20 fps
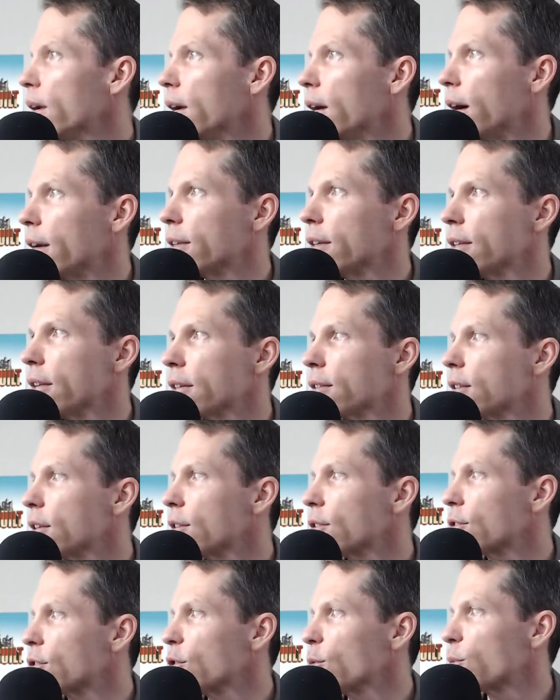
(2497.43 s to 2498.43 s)
I did not see
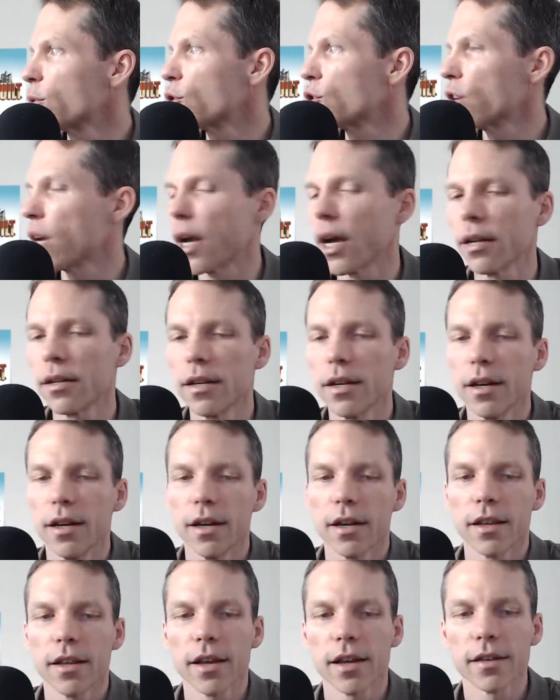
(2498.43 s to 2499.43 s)
the super chat
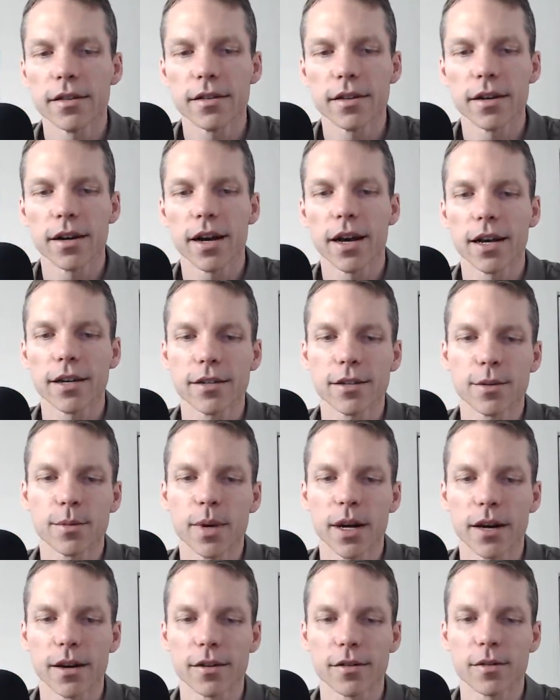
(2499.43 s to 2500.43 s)
that asked
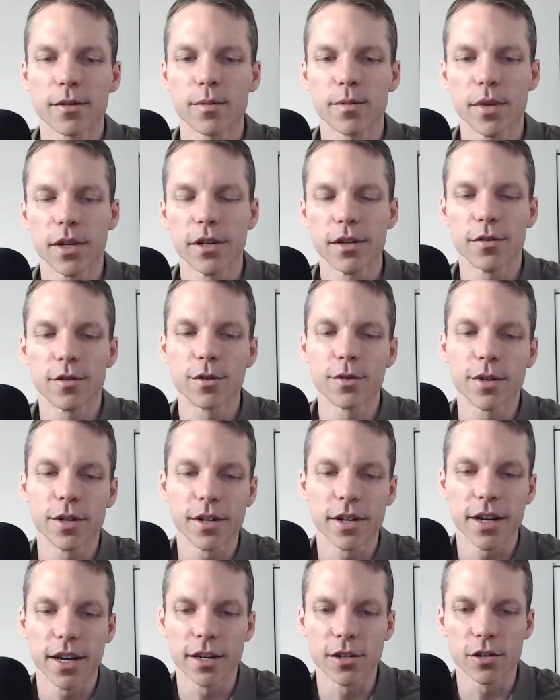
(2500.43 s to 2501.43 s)
about me
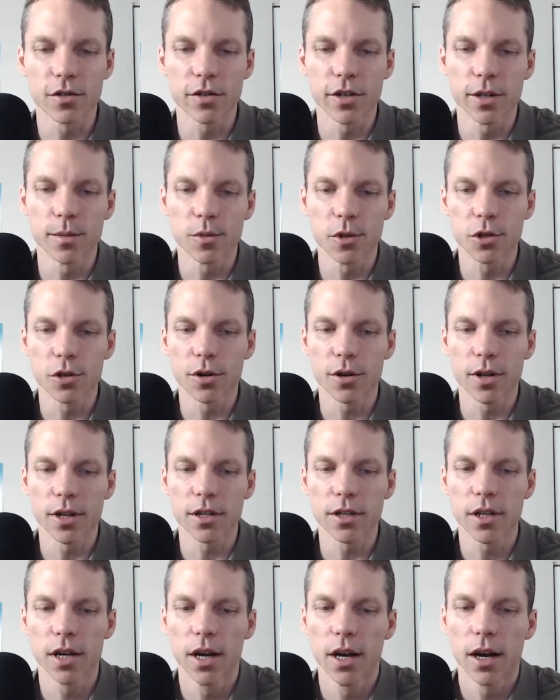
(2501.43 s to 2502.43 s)
doing a stream
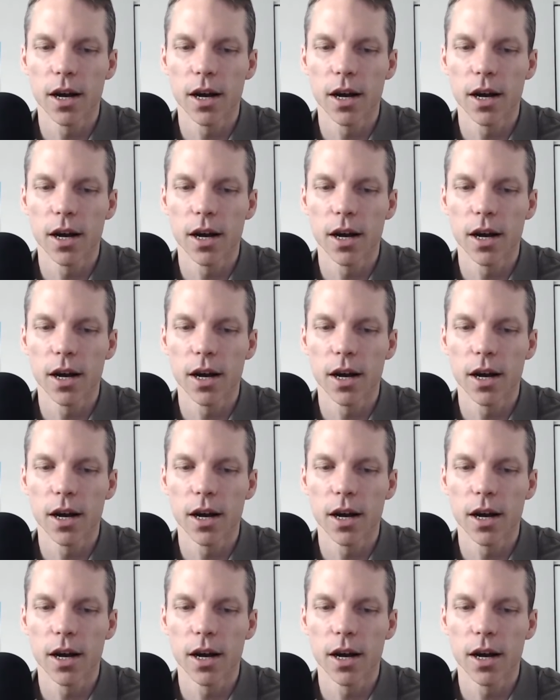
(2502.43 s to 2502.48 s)
shirtless.